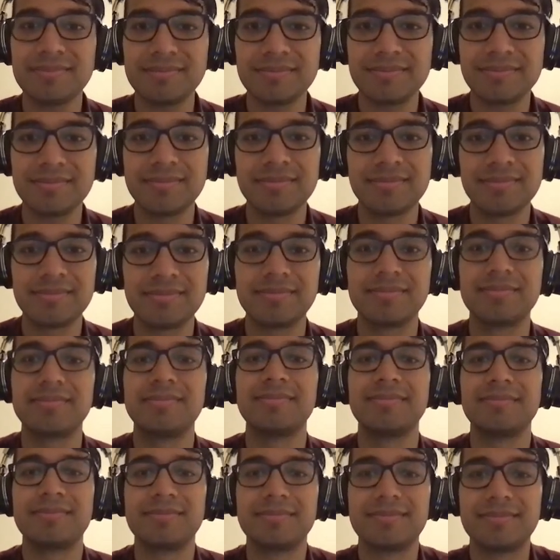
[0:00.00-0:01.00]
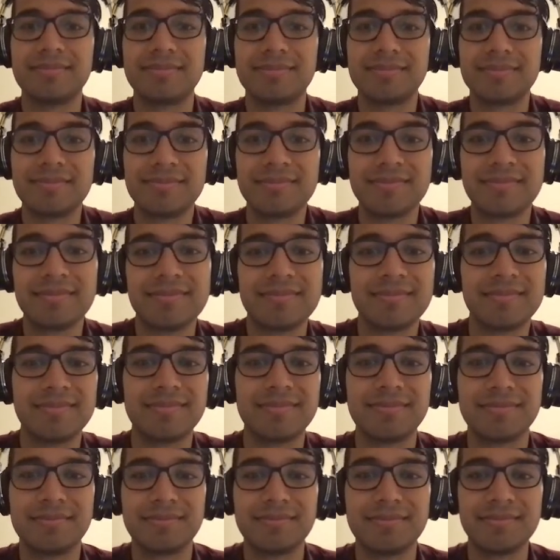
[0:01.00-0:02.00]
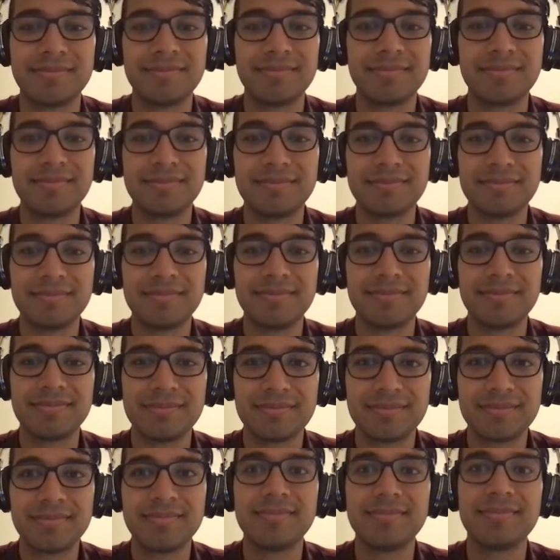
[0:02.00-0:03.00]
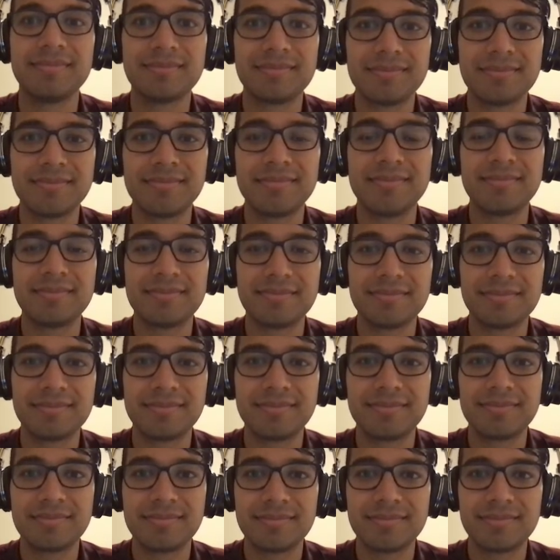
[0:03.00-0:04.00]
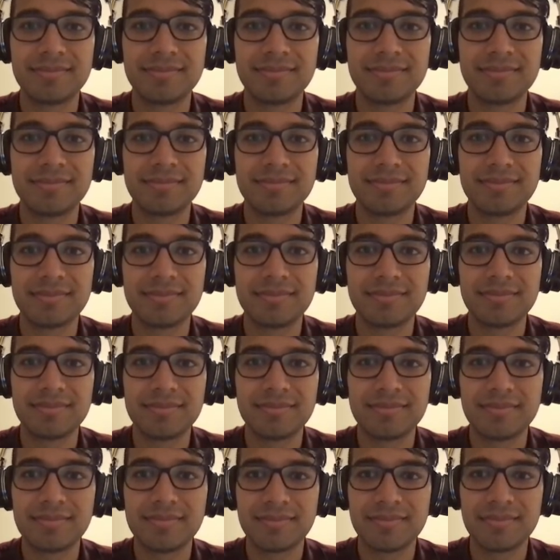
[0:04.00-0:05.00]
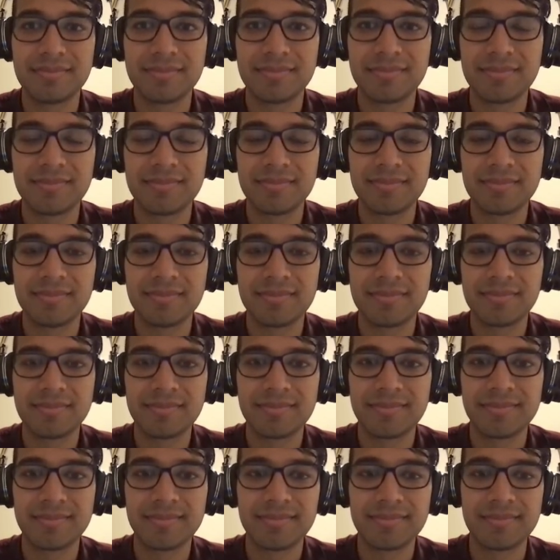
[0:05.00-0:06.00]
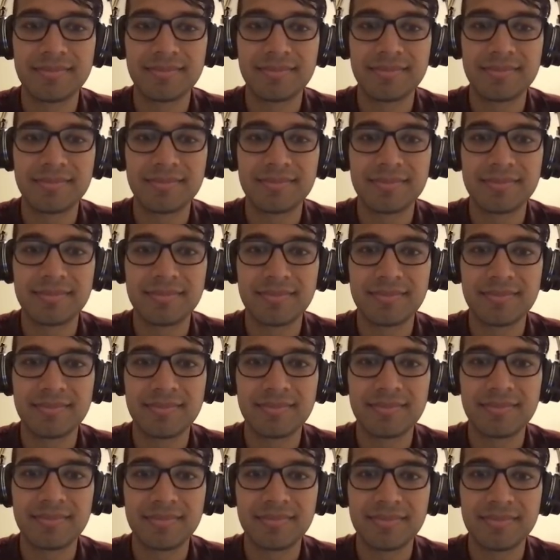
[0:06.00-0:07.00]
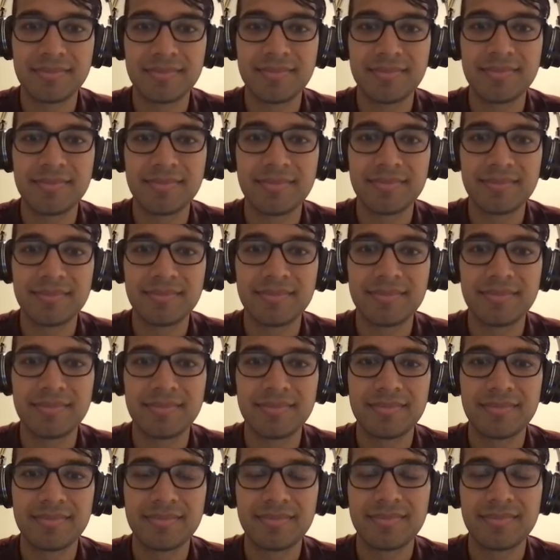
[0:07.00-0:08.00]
[no speech]